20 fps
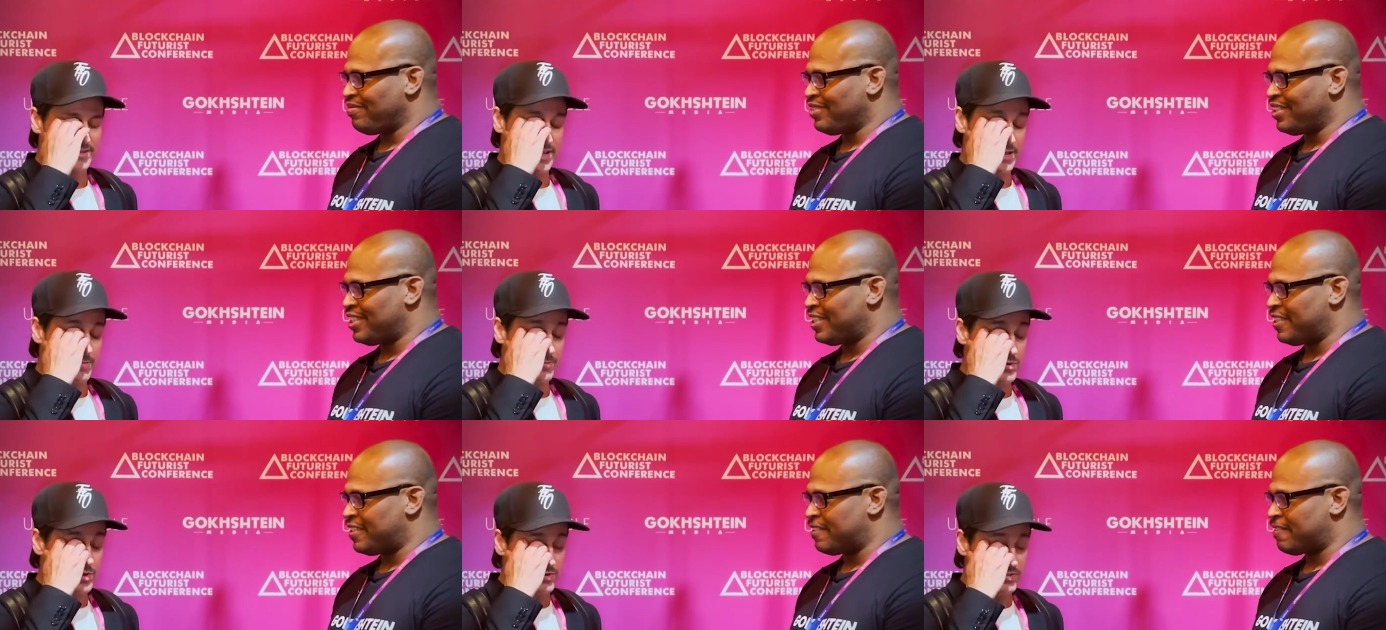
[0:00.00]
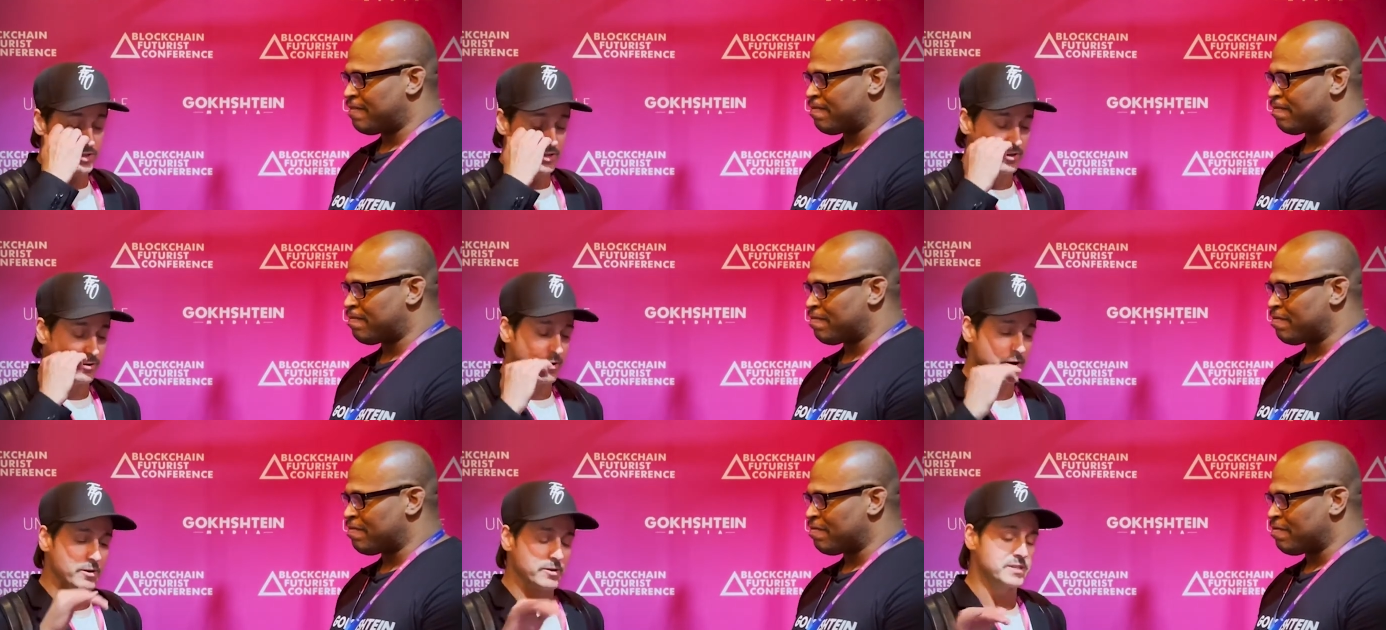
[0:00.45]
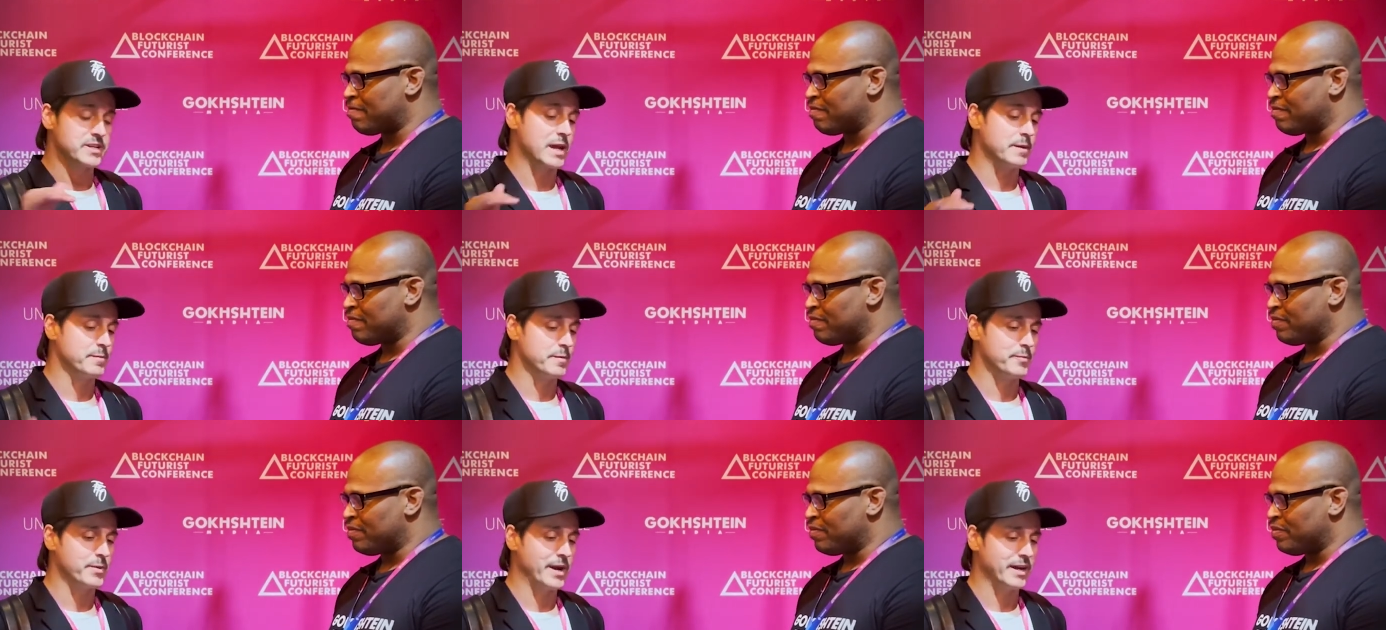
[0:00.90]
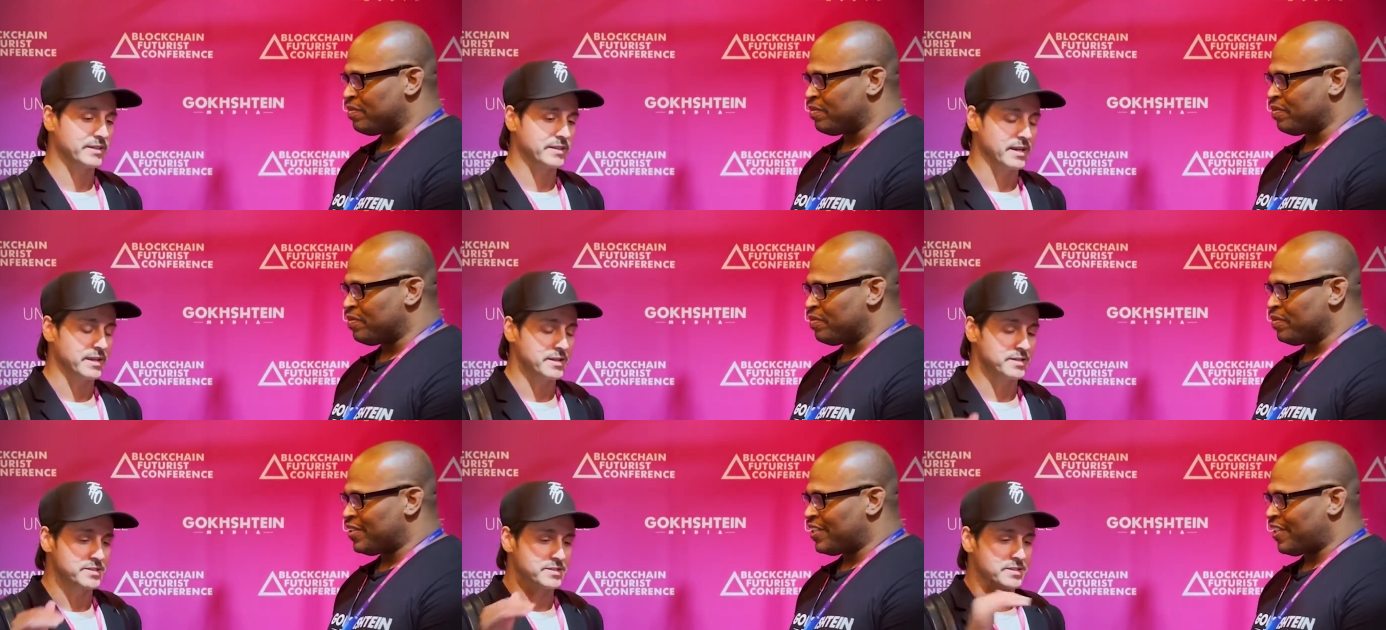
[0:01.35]
Speaker 1: in music or entertainment back
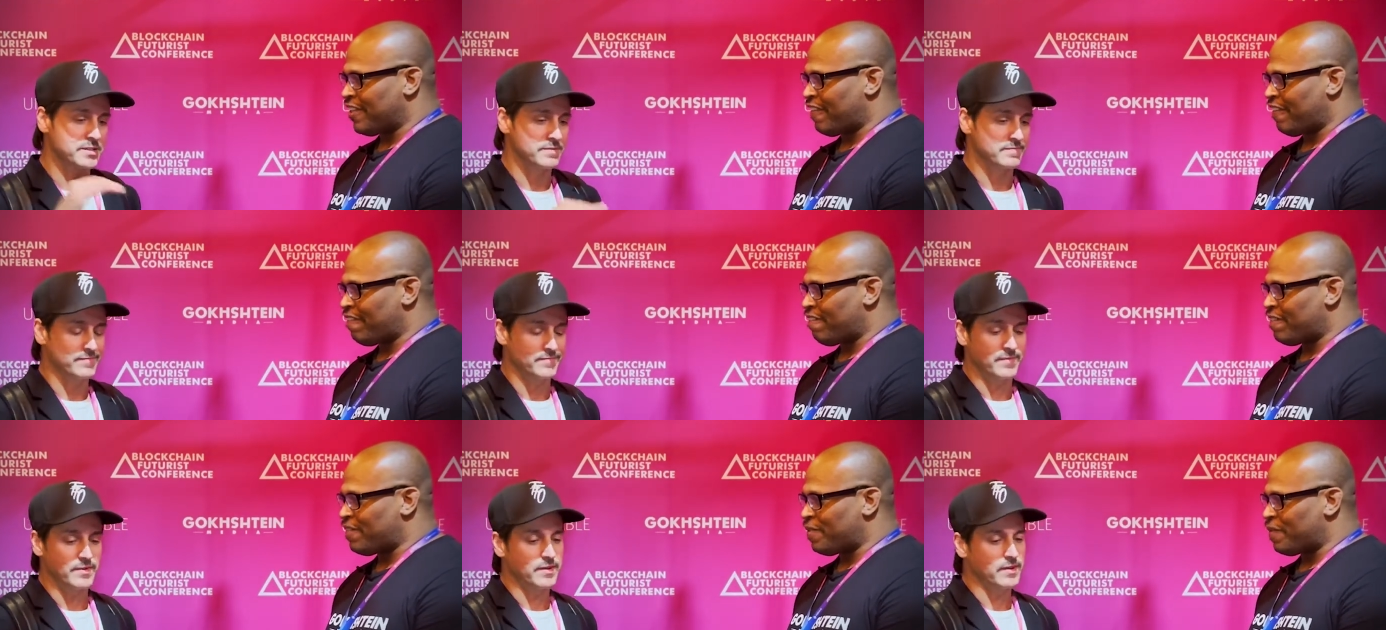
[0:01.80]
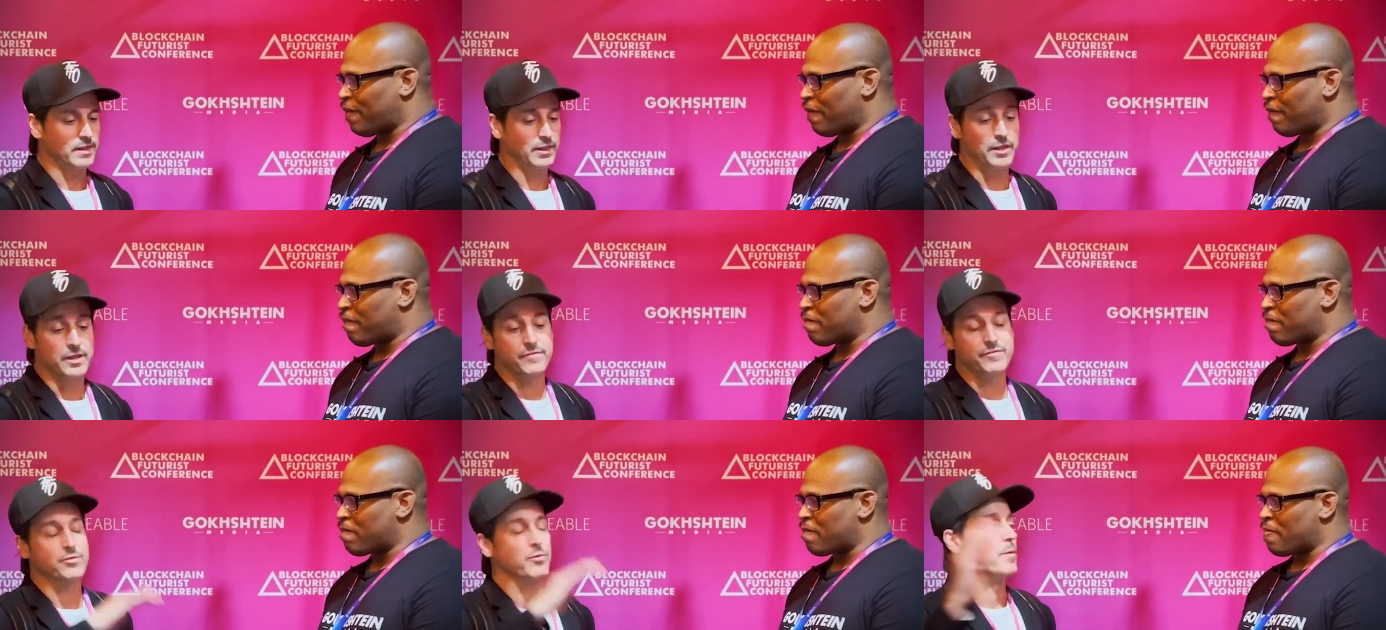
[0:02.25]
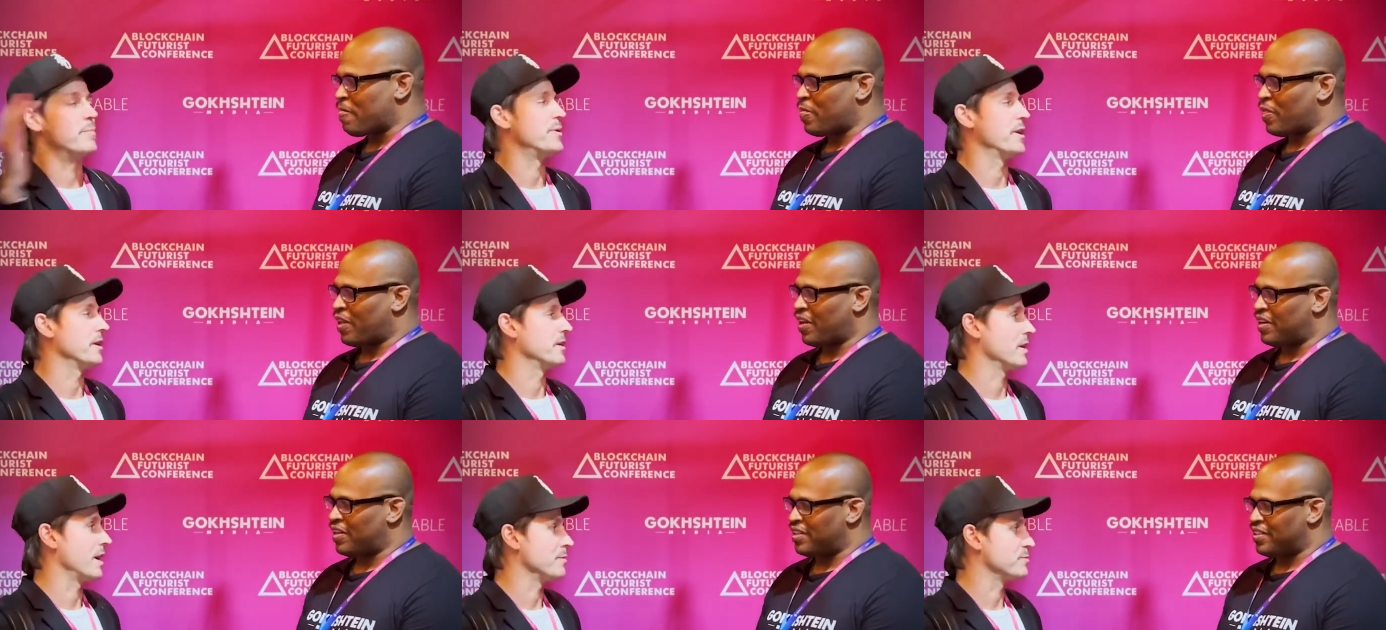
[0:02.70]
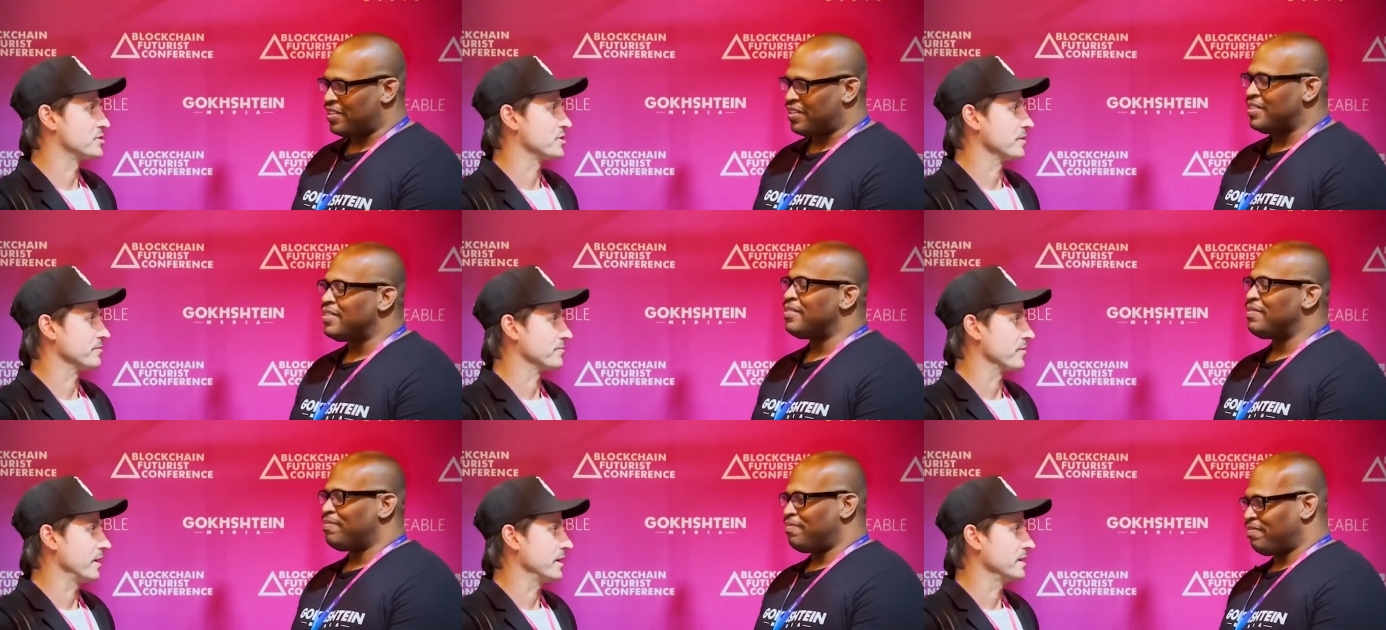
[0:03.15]
then has lived through a paradigm
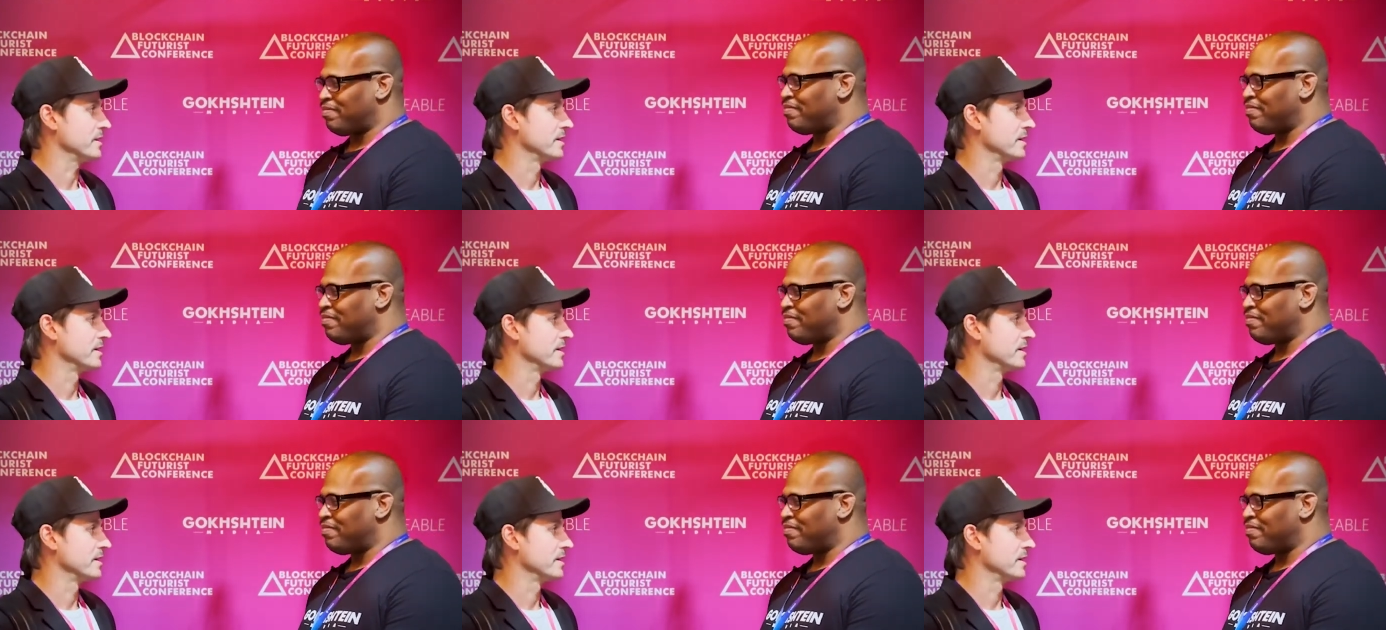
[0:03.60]
shift, right?